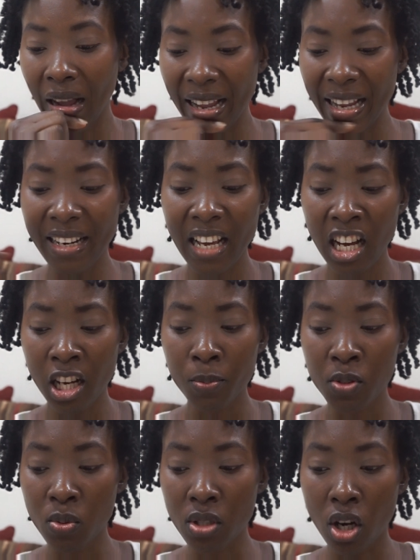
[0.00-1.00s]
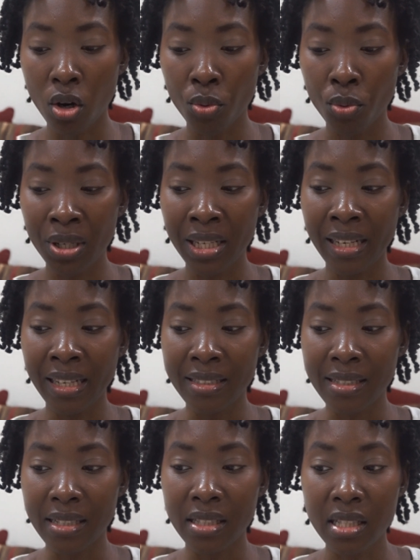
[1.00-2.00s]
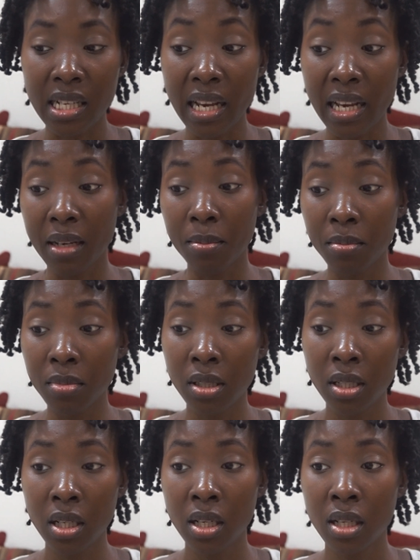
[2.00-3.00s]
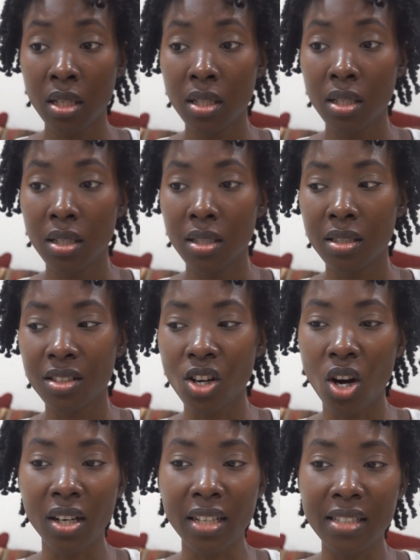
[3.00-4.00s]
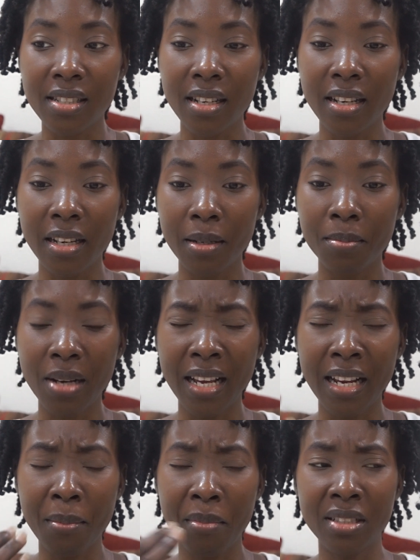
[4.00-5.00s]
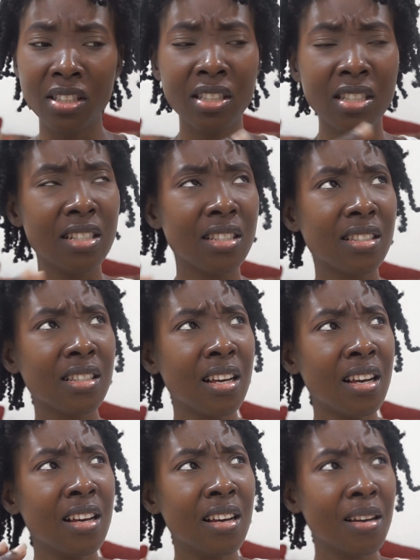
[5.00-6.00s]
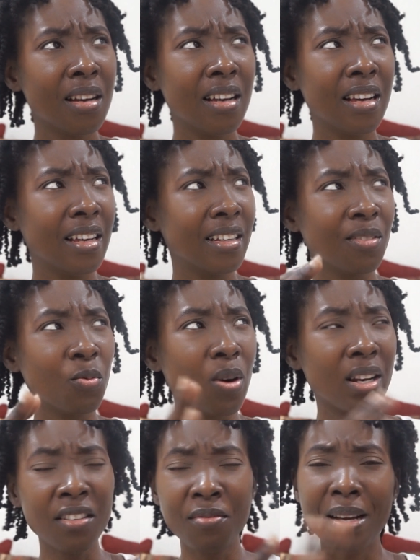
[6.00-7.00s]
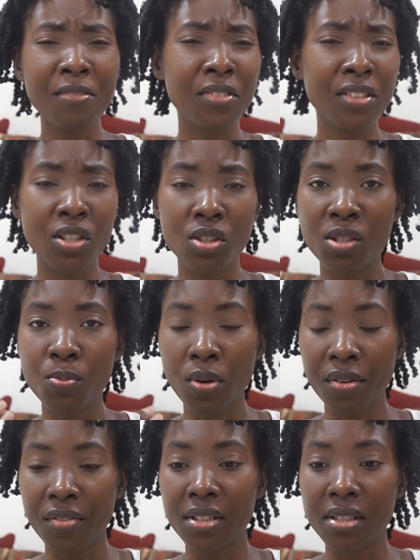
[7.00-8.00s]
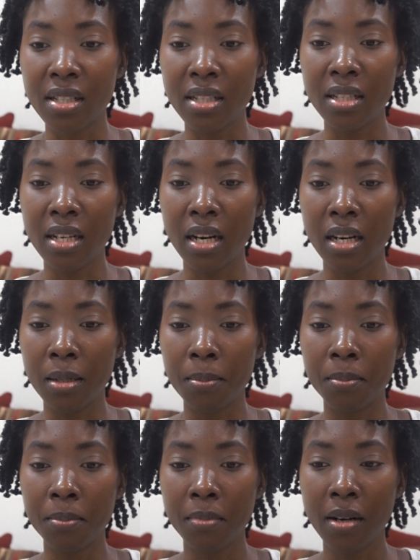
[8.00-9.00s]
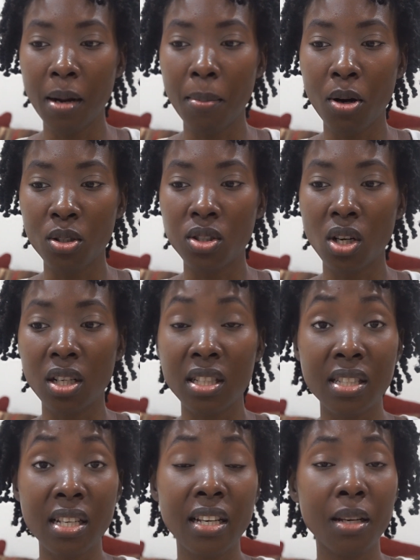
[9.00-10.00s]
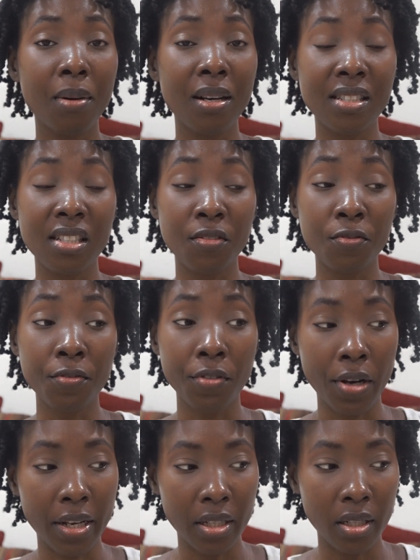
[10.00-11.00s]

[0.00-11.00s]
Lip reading: it helps with our relating to him, talking to him, and I mentioned this in one of my videos previously, about talking to him as a friend.